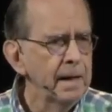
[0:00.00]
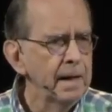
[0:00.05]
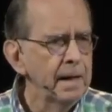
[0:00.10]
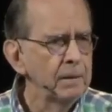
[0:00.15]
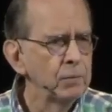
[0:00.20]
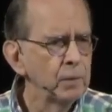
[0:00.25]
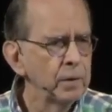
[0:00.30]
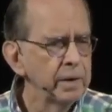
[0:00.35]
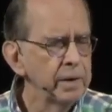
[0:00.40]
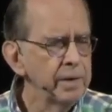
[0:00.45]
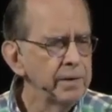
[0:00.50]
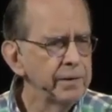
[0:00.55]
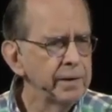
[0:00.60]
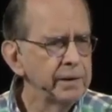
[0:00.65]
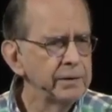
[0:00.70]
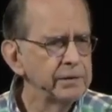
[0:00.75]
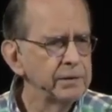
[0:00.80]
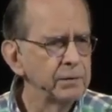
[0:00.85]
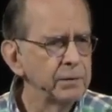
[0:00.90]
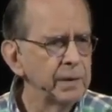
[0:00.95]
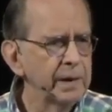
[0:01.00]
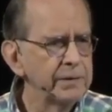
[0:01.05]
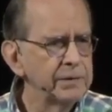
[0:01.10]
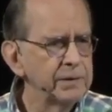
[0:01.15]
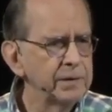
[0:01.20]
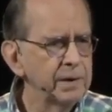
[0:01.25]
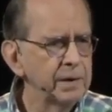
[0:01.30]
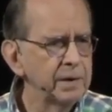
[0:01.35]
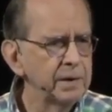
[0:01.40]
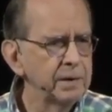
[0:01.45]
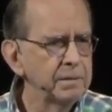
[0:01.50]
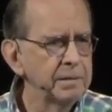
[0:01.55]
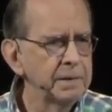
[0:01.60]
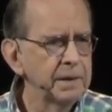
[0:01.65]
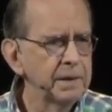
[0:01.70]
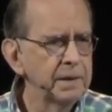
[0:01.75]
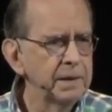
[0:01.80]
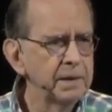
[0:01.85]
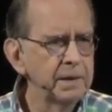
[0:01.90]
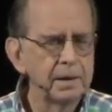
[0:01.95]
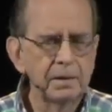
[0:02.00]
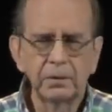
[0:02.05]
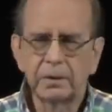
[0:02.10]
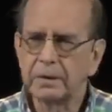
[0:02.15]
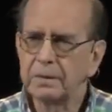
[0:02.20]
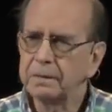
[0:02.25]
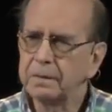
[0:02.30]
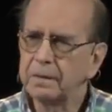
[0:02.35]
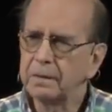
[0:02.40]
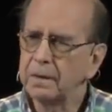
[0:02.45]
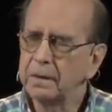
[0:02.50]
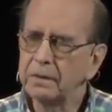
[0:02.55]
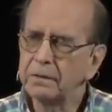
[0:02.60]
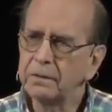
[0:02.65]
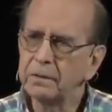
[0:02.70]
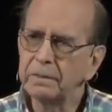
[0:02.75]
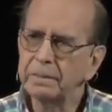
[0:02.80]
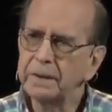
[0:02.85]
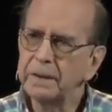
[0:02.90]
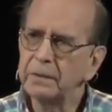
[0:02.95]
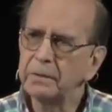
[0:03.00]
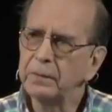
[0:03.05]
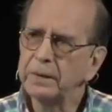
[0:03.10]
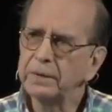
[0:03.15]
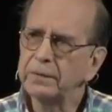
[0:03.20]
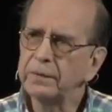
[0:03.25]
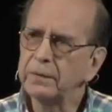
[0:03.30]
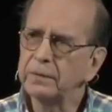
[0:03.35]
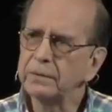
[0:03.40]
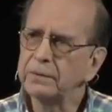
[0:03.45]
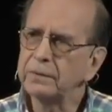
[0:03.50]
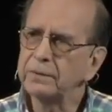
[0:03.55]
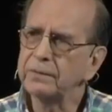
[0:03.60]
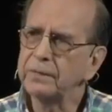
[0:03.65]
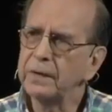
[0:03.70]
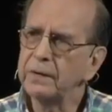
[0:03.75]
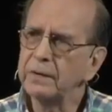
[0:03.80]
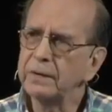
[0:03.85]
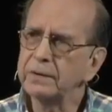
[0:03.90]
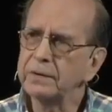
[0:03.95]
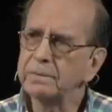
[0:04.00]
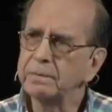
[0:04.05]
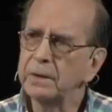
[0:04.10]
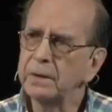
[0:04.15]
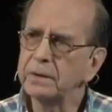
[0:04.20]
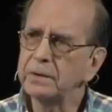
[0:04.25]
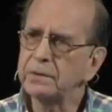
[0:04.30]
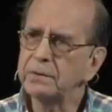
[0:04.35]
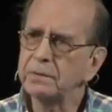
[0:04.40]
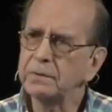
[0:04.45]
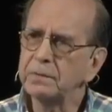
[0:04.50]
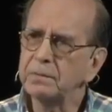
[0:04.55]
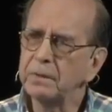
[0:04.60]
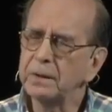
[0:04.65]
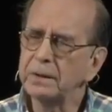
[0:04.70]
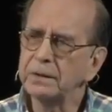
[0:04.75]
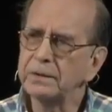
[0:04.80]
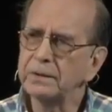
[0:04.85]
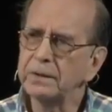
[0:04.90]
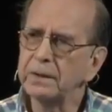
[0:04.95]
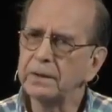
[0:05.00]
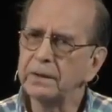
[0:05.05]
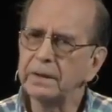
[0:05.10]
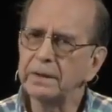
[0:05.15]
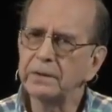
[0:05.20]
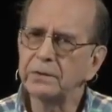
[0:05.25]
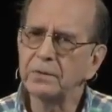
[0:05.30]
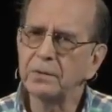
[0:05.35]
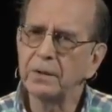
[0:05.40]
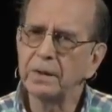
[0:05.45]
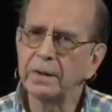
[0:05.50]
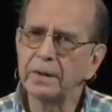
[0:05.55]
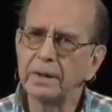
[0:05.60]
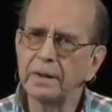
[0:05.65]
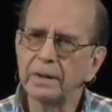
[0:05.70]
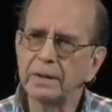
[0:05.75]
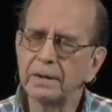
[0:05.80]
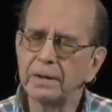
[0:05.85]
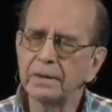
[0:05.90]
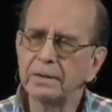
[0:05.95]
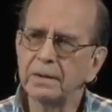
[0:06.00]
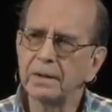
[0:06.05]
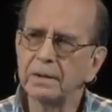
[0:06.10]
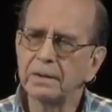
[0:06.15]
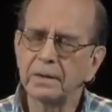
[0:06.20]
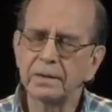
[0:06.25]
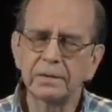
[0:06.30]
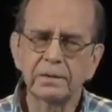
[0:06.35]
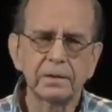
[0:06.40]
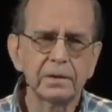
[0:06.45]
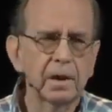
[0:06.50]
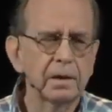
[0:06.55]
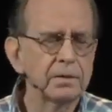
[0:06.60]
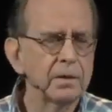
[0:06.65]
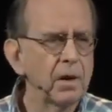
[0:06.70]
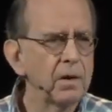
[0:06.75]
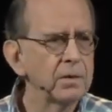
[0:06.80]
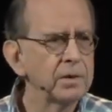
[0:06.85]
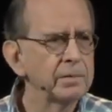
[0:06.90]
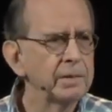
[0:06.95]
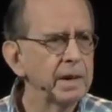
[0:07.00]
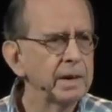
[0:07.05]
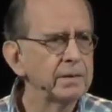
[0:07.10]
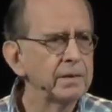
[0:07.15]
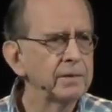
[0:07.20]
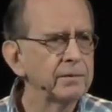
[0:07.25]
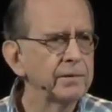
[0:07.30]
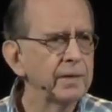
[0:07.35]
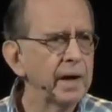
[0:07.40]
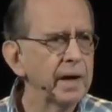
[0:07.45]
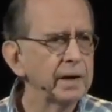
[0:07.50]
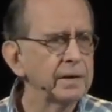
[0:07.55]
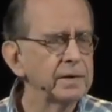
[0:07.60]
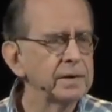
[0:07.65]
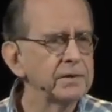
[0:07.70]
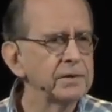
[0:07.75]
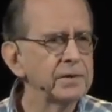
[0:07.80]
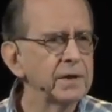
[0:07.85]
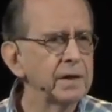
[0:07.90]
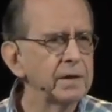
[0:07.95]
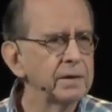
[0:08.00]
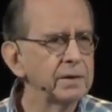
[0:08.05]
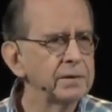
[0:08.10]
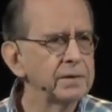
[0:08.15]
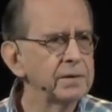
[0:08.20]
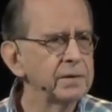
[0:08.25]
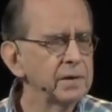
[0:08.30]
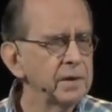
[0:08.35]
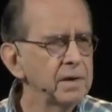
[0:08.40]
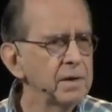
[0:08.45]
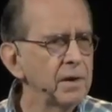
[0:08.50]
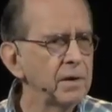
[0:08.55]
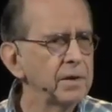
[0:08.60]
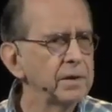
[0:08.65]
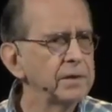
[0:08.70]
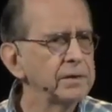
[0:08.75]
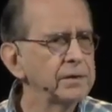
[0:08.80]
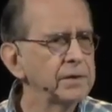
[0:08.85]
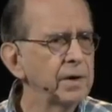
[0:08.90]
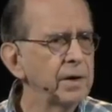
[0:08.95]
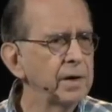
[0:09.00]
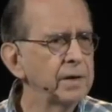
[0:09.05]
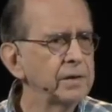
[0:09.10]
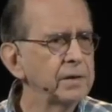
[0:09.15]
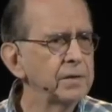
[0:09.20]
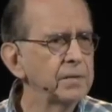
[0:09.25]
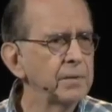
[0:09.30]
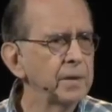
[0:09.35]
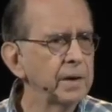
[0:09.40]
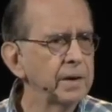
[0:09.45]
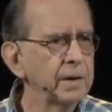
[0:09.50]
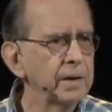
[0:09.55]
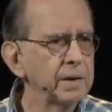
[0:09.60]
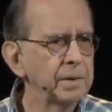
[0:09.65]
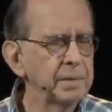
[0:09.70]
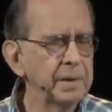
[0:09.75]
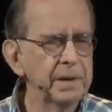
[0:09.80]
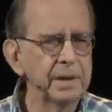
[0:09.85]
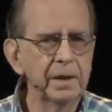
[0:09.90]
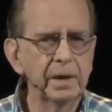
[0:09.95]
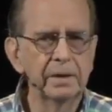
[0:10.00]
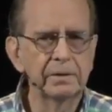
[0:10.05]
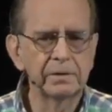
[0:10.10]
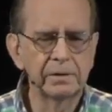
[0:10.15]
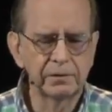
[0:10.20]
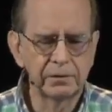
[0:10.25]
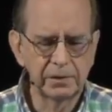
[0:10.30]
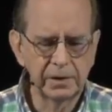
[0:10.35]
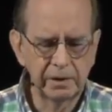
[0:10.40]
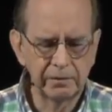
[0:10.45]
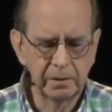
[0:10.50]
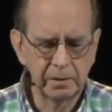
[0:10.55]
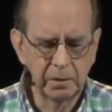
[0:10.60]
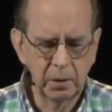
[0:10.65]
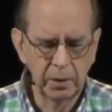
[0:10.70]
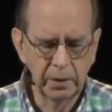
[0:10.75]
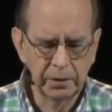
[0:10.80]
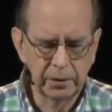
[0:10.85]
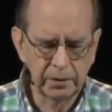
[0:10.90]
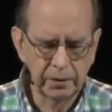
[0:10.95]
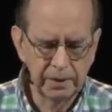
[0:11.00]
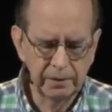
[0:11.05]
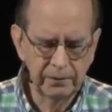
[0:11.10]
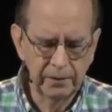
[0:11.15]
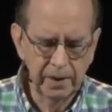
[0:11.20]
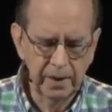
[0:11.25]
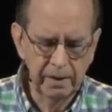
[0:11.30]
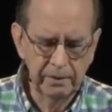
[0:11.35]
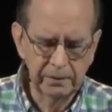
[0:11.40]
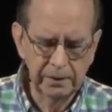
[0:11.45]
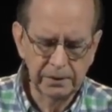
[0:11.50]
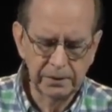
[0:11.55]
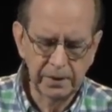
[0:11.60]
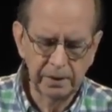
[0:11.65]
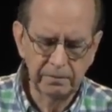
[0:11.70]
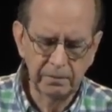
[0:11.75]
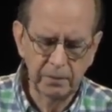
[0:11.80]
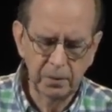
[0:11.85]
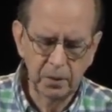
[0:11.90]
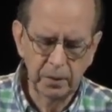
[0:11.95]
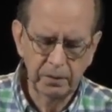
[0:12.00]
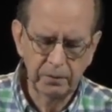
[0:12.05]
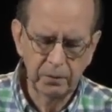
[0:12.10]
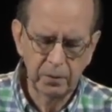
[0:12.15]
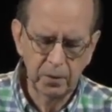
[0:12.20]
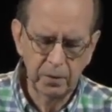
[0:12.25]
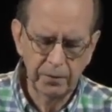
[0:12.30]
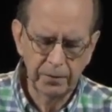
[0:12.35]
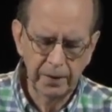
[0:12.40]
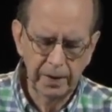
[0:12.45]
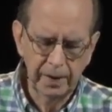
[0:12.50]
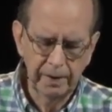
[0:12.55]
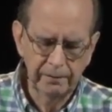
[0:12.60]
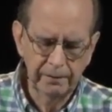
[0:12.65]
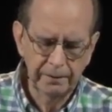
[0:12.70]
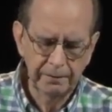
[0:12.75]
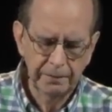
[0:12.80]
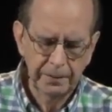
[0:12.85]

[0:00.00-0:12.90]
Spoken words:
And one of the things that resonated to me with those various books was that each one talked about the fact that cells are designed to run at a pH of 7.35 to 7.45.